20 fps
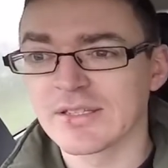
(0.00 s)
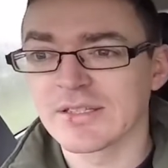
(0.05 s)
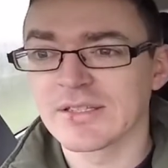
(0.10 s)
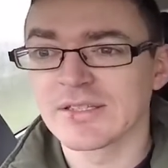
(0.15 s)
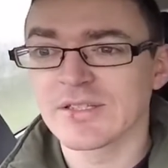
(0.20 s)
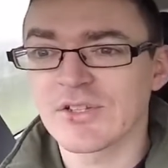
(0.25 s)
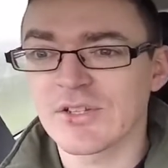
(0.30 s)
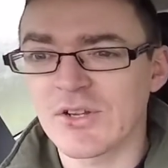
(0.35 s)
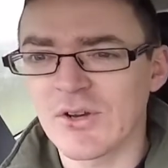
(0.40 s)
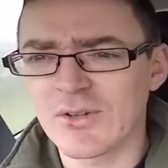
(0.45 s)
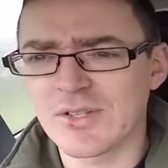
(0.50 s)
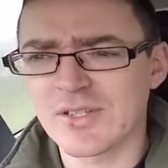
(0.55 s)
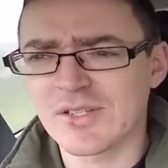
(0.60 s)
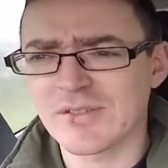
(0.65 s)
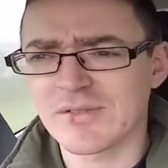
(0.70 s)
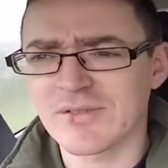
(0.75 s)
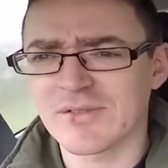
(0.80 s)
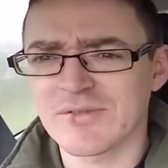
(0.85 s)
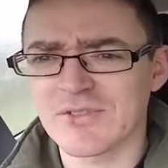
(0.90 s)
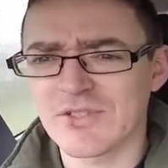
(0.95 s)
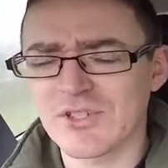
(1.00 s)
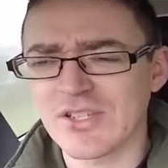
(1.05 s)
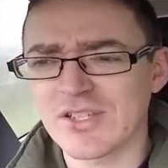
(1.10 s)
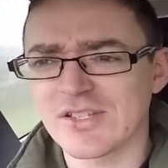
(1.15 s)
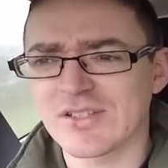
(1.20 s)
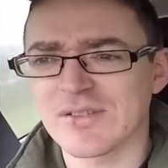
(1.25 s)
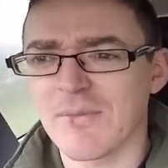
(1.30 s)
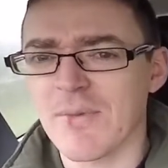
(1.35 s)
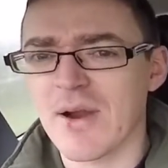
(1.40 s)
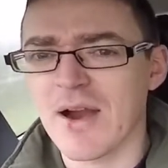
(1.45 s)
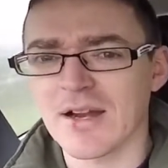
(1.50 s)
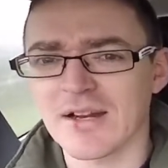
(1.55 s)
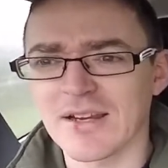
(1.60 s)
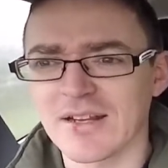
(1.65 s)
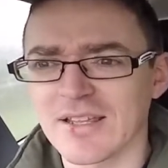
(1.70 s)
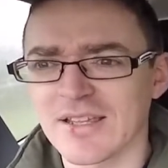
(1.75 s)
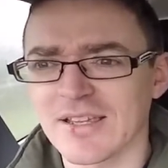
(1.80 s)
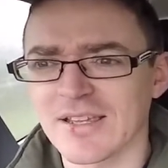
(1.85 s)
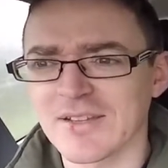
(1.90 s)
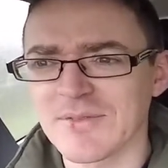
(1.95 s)
You know, the
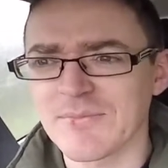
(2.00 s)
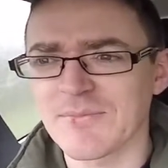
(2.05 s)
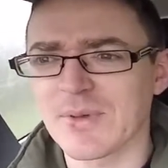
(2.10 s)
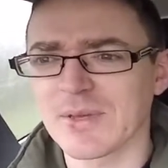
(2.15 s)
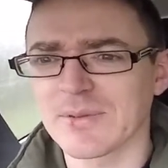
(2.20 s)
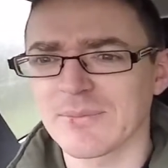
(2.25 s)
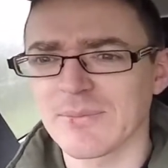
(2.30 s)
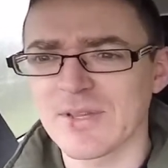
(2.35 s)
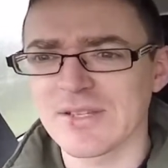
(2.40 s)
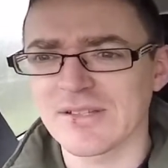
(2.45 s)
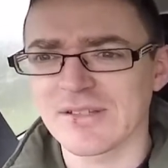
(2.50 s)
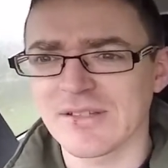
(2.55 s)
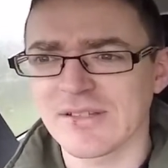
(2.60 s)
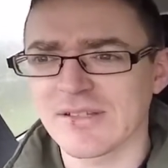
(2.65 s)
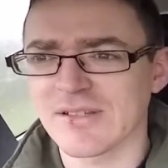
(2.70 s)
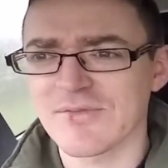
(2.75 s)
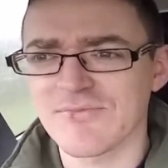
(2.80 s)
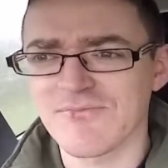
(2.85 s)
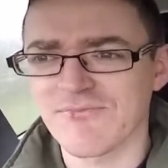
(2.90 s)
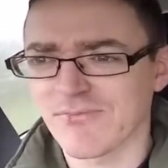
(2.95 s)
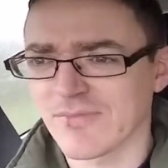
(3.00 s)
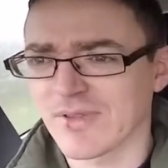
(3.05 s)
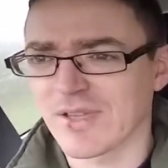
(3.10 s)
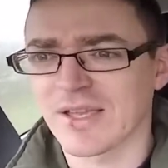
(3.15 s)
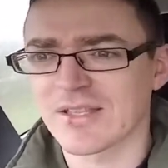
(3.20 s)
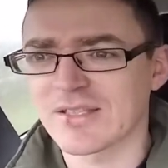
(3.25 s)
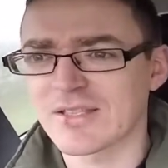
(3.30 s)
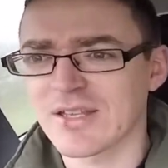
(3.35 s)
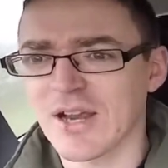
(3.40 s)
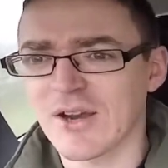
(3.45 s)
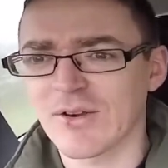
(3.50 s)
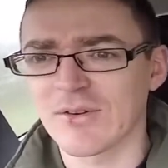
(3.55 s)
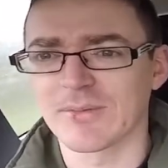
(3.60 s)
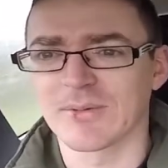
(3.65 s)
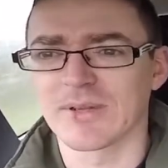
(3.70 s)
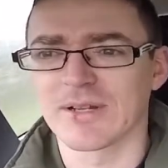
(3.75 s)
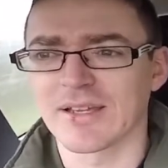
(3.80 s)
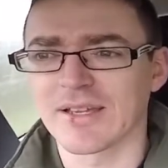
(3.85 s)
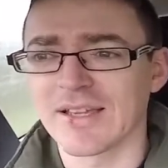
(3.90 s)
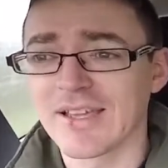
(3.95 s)
marketing and big business, and it's terrible.
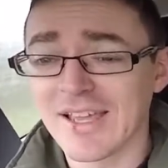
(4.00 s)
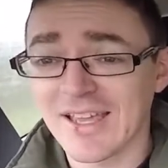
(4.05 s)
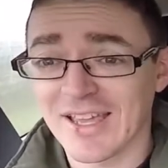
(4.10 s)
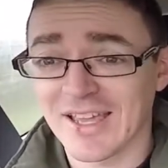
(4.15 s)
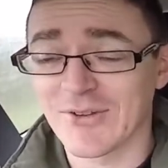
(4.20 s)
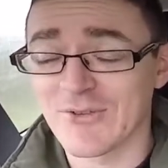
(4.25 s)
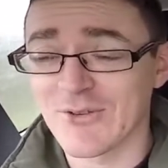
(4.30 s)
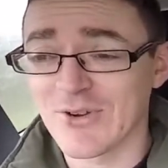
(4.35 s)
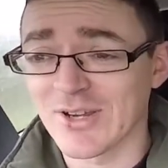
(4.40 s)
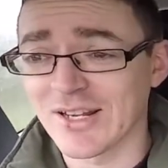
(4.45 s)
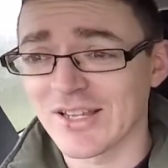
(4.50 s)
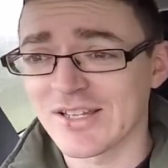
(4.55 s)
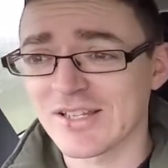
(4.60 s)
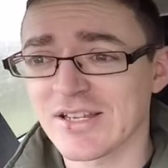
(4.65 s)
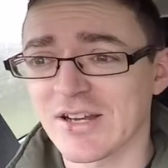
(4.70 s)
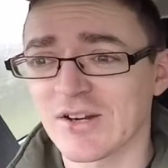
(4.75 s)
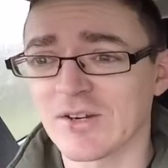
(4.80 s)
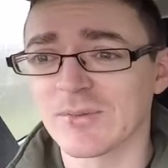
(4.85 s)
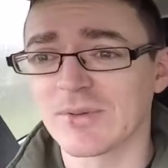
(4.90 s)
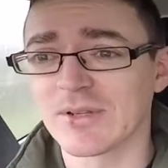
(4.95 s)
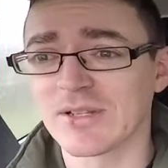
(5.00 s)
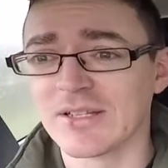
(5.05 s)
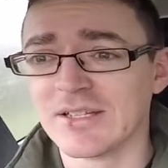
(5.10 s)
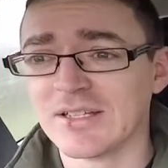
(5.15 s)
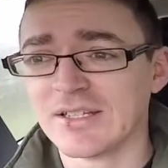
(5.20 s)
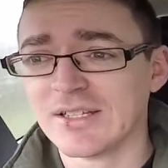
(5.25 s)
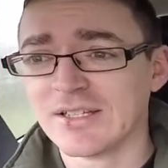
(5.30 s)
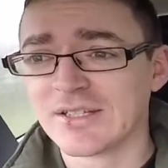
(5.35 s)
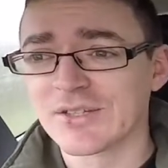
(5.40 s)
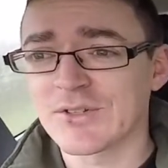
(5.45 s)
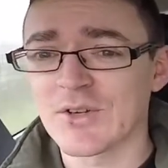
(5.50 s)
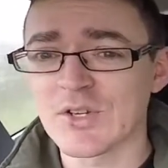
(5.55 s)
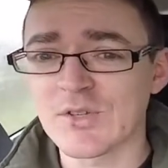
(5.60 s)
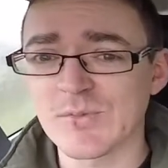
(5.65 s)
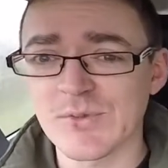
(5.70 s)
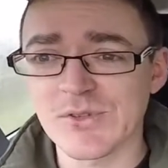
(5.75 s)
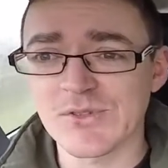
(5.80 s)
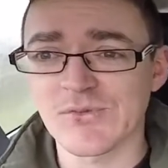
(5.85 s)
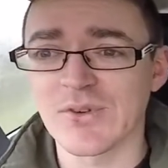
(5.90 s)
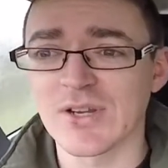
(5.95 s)
Like, it really is terrible.
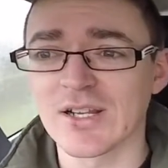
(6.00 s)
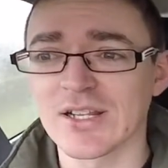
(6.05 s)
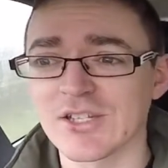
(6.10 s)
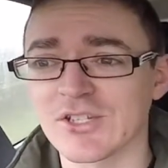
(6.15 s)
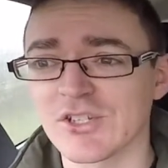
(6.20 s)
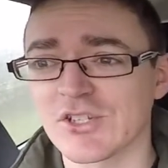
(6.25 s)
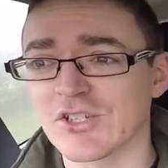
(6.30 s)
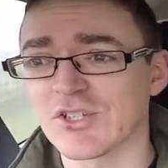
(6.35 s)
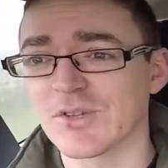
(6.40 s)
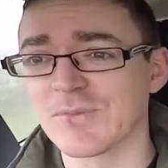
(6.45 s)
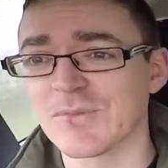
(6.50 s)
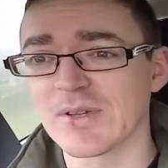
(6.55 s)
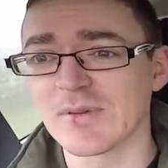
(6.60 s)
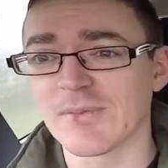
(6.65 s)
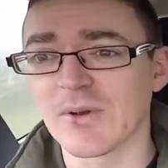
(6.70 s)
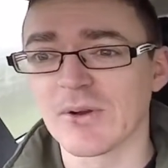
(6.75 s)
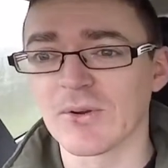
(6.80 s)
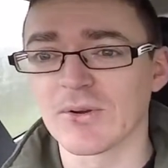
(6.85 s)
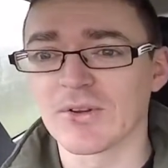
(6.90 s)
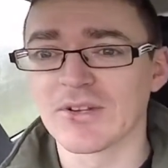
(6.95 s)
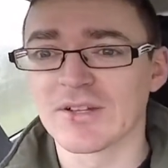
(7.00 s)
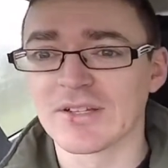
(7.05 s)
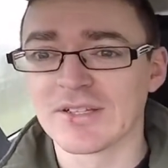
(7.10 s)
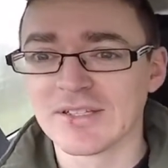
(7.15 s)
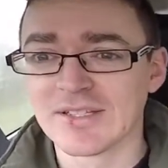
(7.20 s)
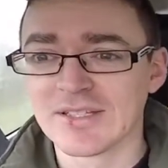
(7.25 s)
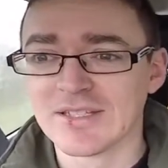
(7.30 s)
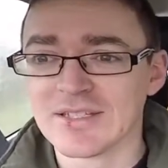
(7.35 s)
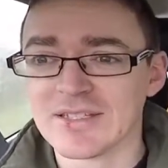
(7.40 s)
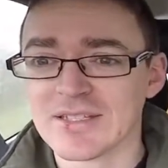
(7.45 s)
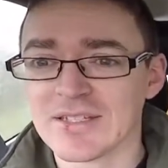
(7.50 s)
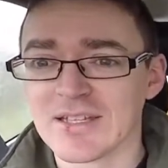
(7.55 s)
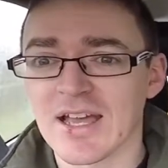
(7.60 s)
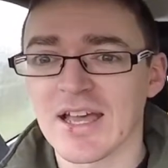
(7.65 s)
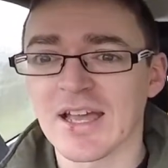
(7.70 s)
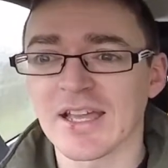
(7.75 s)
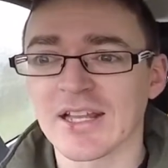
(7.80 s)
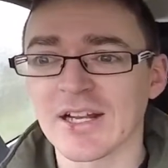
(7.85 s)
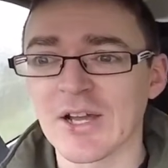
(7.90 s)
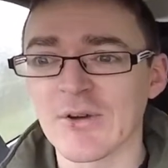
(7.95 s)
Christmas really just should be about
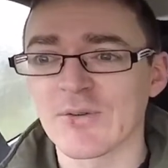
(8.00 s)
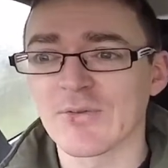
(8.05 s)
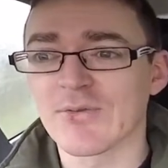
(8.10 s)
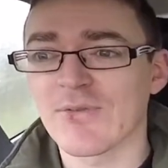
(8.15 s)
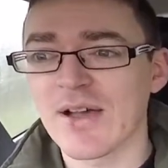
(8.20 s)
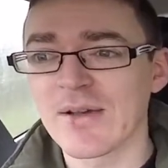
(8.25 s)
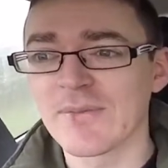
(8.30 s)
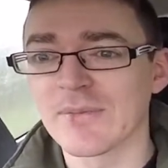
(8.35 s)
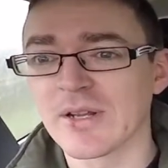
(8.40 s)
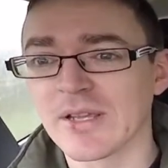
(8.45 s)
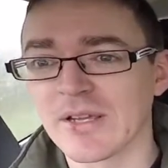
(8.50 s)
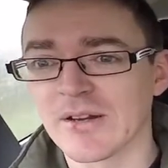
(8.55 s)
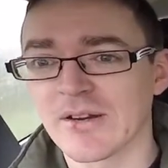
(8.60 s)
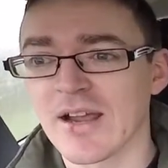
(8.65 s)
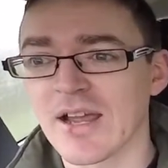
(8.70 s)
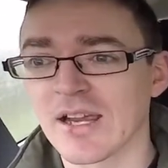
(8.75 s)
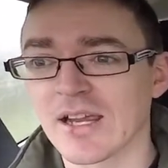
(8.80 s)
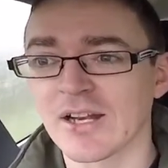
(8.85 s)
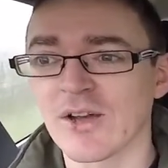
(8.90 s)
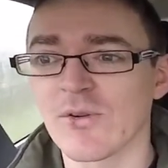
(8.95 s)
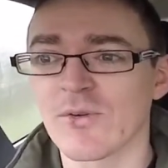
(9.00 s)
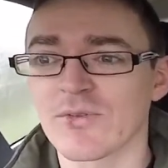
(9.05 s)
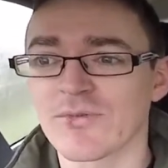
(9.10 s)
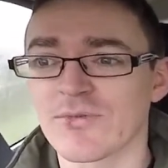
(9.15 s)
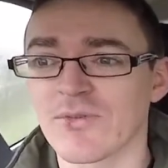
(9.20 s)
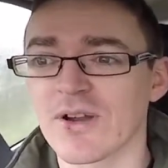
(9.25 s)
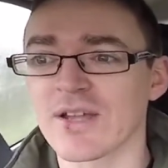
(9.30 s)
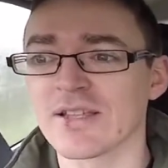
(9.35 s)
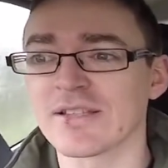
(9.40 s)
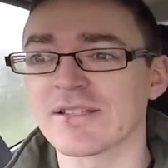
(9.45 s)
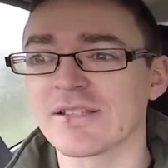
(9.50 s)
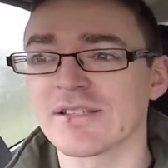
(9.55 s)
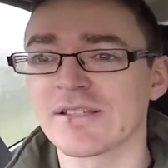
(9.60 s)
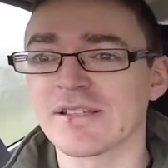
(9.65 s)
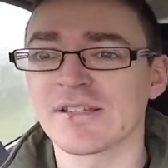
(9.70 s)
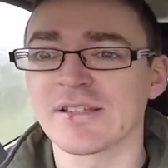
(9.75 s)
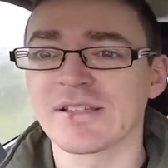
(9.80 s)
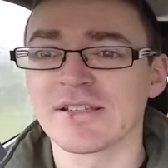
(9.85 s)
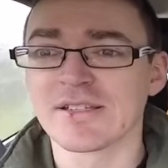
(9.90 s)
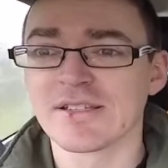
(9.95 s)
hanging out with family or hanging out with friends,
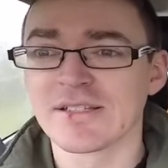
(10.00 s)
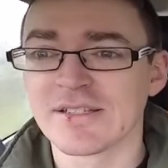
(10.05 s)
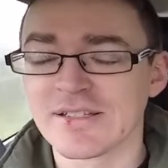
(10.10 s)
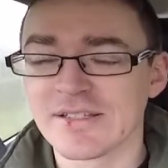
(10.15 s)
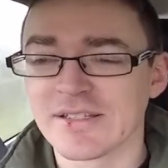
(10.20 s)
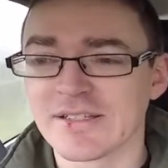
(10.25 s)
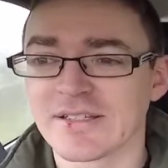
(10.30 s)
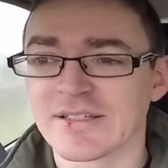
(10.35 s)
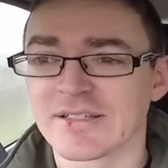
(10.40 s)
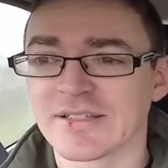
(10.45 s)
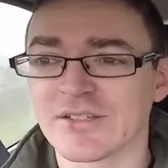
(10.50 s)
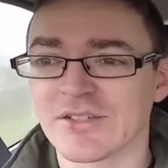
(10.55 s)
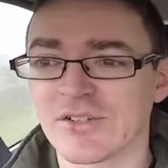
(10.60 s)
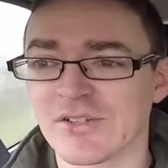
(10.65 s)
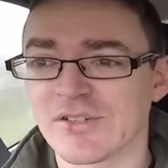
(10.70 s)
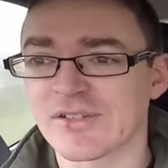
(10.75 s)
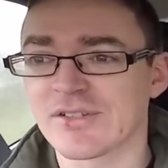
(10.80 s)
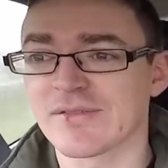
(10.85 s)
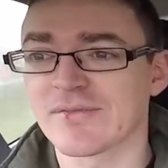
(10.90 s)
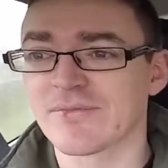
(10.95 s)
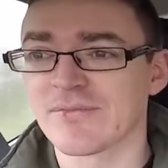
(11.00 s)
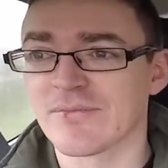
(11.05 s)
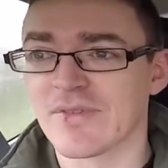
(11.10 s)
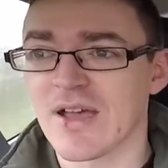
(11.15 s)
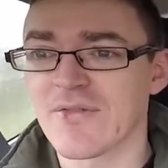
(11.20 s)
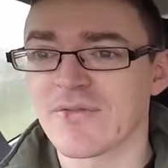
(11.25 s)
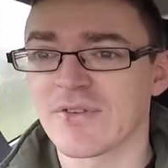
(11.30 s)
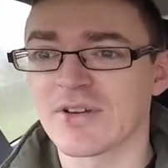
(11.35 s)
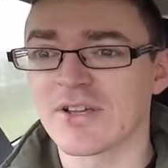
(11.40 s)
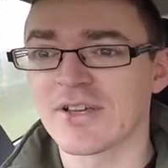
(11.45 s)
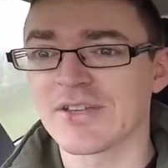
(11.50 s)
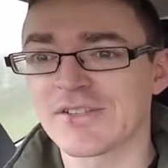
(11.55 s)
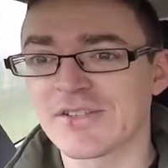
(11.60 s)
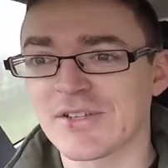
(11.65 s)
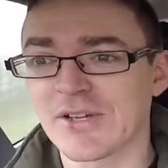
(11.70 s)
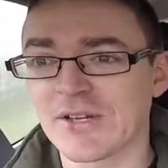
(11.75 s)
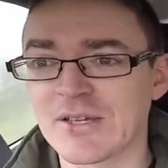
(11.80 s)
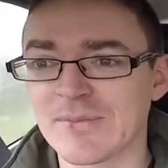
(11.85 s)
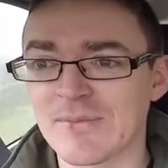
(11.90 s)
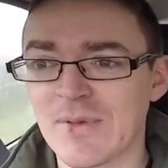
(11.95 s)
just having a nice
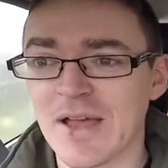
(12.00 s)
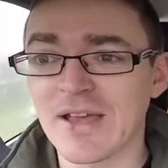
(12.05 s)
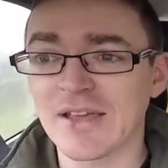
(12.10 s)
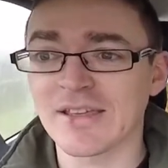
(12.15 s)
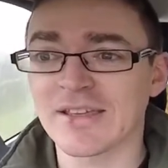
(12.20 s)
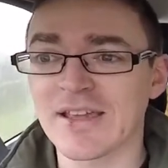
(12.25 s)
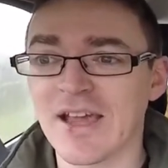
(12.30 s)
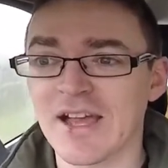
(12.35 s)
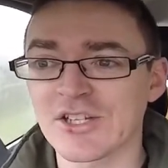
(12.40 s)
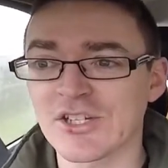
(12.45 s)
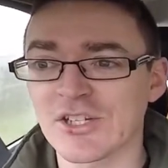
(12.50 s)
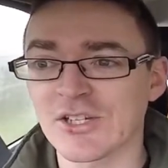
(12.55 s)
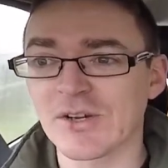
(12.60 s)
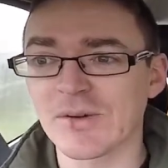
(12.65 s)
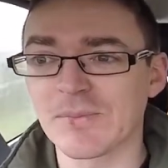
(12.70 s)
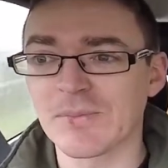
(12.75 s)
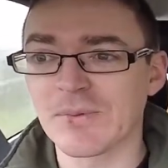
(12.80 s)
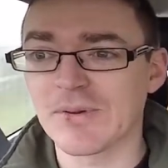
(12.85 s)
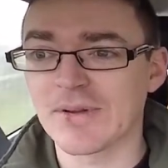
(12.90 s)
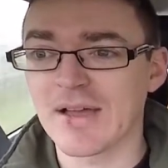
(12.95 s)
time and catching up.